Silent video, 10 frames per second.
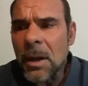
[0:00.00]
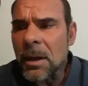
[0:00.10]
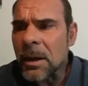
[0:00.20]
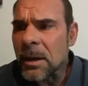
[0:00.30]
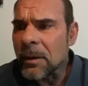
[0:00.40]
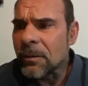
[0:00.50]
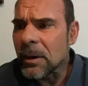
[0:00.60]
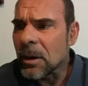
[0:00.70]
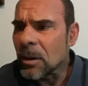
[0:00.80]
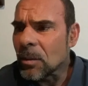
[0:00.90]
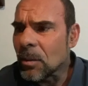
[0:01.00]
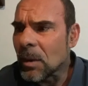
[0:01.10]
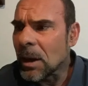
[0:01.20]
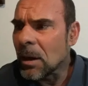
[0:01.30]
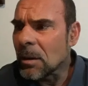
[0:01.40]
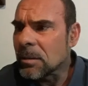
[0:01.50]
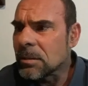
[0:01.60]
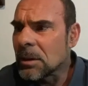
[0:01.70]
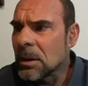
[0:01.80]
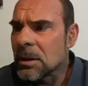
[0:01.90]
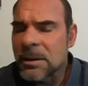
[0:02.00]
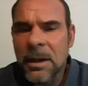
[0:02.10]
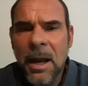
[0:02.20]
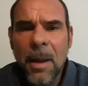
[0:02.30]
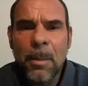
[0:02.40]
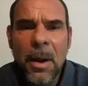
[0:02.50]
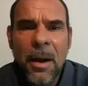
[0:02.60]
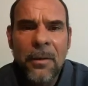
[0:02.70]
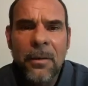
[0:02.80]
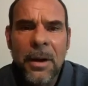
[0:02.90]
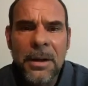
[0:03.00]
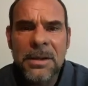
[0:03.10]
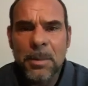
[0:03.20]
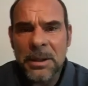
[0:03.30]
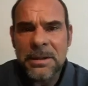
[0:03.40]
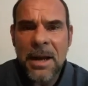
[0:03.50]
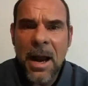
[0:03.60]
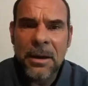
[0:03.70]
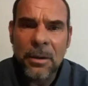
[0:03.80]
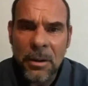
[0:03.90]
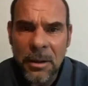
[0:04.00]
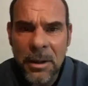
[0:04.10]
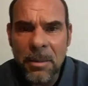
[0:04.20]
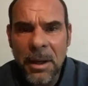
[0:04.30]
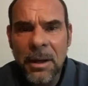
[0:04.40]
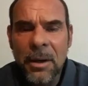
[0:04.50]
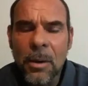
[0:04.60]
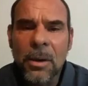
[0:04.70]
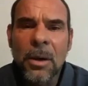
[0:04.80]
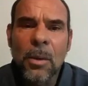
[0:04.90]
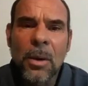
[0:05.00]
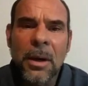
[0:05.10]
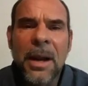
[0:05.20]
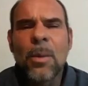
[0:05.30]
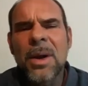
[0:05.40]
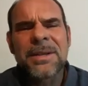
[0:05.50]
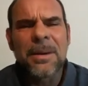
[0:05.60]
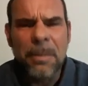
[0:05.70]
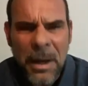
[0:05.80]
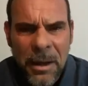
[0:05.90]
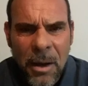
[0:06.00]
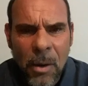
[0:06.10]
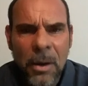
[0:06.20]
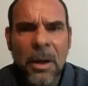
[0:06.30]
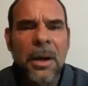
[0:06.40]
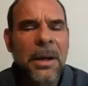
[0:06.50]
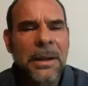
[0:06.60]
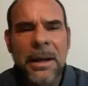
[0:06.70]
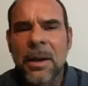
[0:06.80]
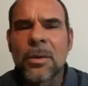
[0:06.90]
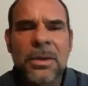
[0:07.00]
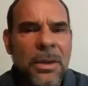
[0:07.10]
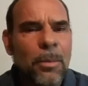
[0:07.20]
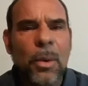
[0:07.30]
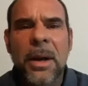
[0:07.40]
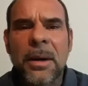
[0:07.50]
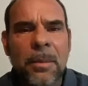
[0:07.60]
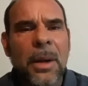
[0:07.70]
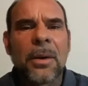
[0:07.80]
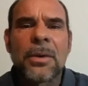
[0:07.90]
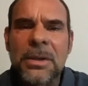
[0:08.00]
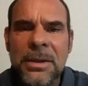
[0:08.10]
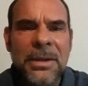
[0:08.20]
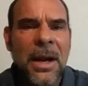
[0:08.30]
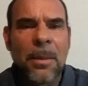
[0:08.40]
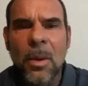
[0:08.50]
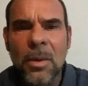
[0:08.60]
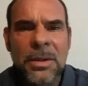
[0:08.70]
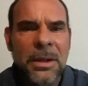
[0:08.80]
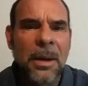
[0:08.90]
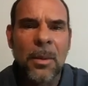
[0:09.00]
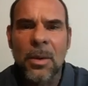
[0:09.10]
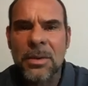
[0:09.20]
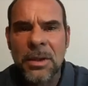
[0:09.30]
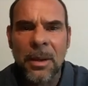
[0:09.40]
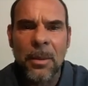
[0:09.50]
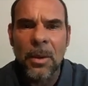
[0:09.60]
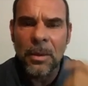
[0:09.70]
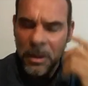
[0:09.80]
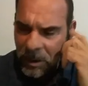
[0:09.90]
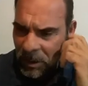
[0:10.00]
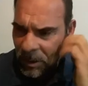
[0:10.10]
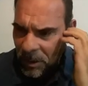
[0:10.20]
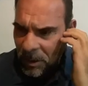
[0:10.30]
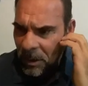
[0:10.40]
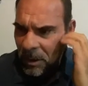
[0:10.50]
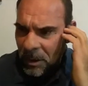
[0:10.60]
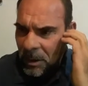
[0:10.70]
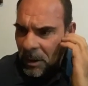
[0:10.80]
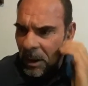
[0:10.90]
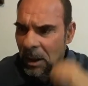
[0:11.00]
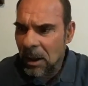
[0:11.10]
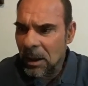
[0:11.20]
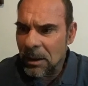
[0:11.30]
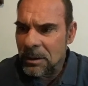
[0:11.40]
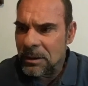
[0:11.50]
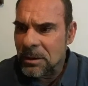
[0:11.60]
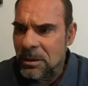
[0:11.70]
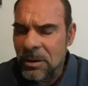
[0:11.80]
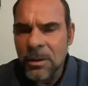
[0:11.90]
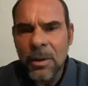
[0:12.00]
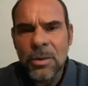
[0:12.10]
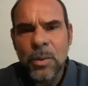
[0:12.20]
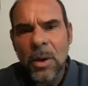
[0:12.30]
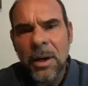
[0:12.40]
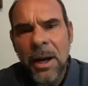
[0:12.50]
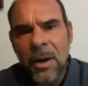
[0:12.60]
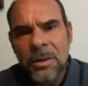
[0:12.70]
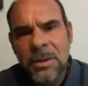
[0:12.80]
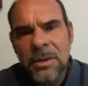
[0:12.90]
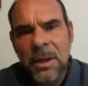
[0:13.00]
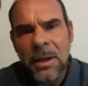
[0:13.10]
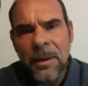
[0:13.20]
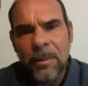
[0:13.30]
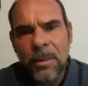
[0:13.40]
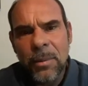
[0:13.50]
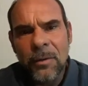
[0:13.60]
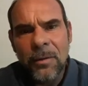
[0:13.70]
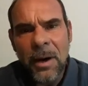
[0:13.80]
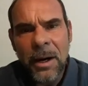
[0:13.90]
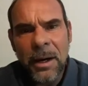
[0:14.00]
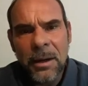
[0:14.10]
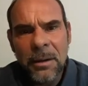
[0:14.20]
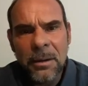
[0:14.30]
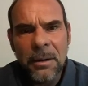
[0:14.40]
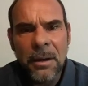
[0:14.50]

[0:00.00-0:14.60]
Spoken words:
and I figured, well, to cap off a spectacularly mediocre work, it wasn't mediocre. It was the bread and butter. It was the same old, same old, same old. Uh, do those workouts provide